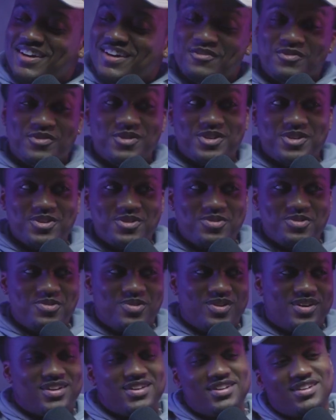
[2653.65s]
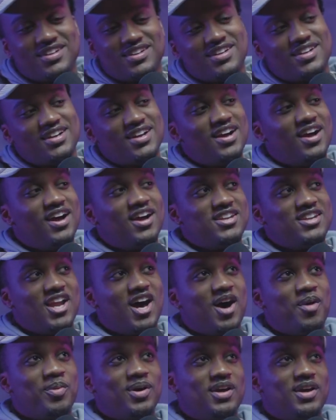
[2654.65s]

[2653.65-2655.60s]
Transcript: For you. No,